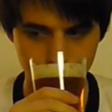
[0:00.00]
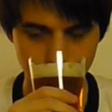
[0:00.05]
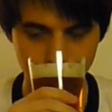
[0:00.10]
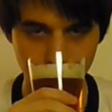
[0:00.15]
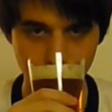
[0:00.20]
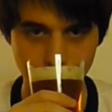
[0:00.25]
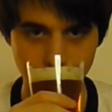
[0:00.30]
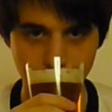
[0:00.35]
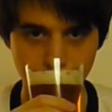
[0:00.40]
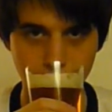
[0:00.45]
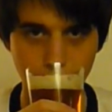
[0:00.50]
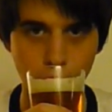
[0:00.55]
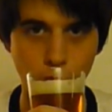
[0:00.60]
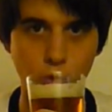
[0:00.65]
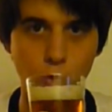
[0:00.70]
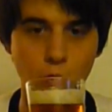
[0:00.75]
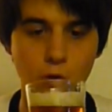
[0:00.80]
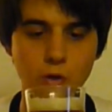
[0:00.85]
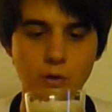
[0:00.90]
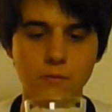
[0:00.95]
Nice
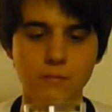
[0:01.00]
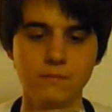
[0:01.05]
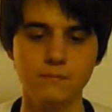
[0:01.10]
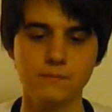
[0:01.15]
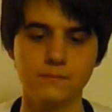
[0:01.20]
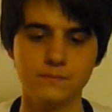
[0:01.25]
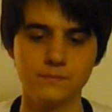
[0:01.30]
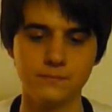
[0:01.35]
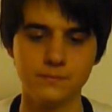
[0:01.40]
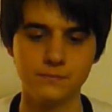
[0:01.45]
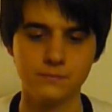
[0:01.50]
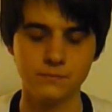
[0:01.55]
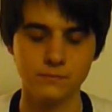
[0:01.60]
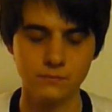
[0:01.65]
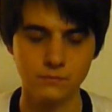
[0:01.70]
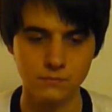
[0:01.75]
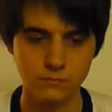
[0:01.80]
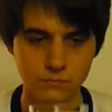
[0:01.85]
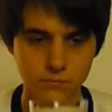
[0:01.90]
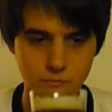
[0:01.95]
floral
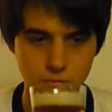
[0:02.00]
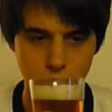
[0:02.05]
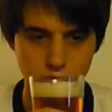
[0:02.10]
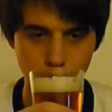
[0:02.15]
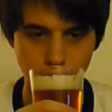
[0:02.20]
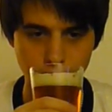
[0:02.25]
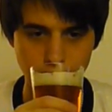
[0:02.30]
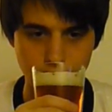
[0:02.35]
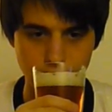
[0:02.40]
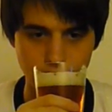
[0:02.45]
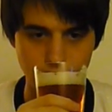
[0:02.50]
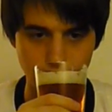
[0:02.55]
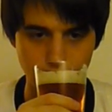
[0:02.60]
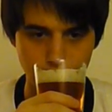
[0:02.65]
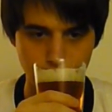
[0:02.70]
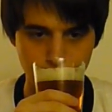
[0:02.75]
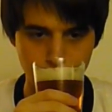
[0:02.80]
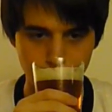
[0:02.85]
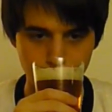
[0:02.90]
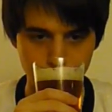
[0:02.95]
tones to it.
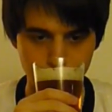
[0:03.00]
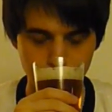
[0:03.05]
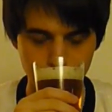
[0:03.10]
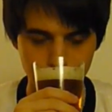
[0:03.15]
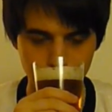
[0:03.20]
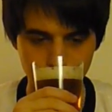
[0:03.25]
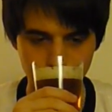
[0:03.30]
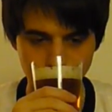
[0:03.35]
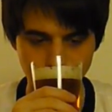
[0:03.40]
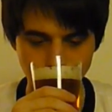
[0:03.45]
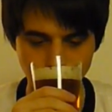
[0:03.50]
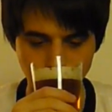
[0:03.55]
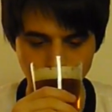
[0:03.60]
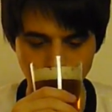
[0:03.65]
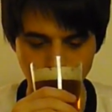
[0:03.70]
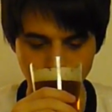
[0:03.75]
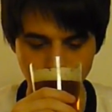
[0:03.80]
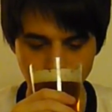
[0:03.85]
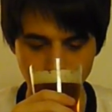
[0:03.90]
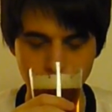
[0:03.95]

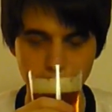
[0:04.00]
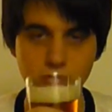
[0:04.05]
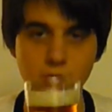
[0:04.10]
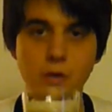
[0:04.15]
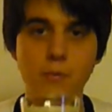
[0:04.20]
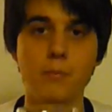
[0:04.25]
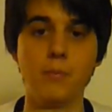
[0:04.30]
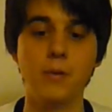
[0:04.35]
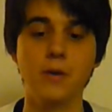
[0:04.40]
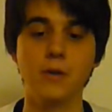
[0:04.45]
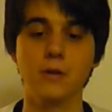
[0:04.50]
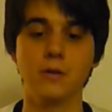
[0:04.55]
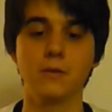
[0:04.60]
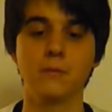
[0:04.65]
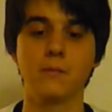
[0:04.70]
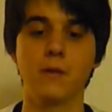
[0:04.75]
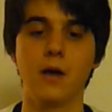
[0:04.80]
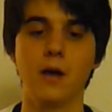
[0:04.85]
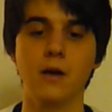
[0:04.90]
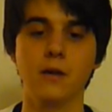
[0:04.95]
Very appealing
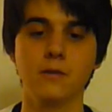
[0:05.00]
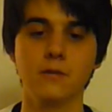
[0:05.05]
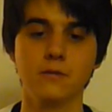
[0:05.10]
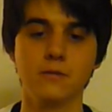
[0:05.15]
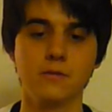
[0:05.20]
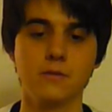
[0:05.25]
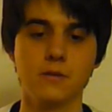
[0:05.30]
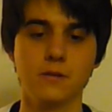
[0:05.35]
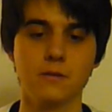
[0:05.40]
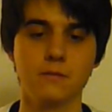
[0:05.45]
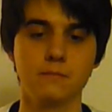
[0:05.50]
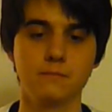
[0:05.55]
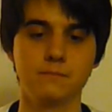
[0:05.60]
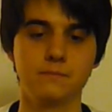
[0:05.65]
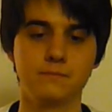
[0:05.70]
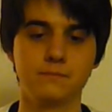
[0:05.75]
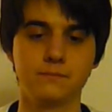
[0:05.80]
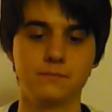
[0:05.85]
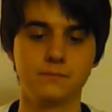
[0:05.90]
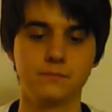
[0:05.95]
and
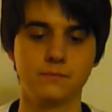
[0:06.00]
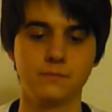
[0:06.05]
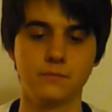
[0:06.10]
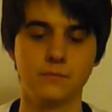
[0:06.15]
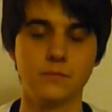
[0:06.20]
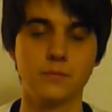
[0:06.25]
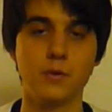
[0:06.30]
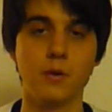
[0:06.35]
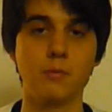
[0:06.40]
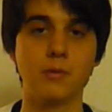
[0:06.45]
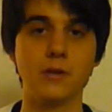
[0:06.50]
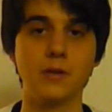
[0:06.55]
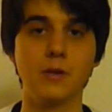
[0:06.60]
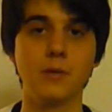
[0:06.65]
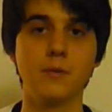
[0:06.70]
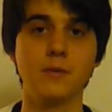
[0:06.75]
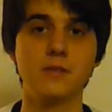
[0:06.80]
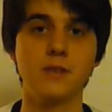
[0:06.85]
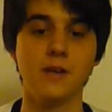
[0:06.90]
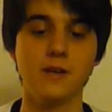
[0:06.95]
probably going
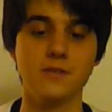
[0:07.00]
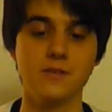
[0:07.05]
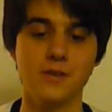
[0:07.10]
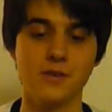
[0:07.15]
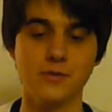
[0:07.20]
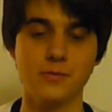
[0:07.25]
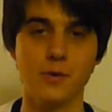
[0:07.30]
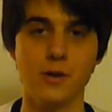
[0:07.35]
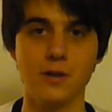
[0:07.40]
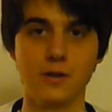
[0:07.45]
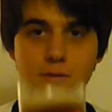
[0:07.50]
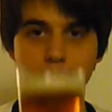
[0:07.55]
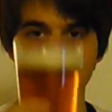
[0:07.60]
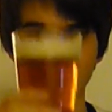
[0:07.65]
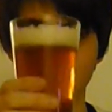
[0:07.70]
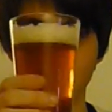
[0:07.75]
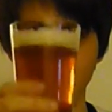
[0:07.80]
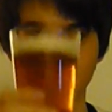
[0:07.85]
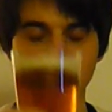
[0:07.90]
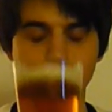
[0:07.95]
to be tasty as well.
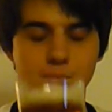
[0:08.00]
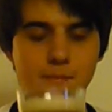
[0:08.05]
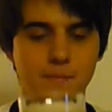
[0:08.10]
Cheers.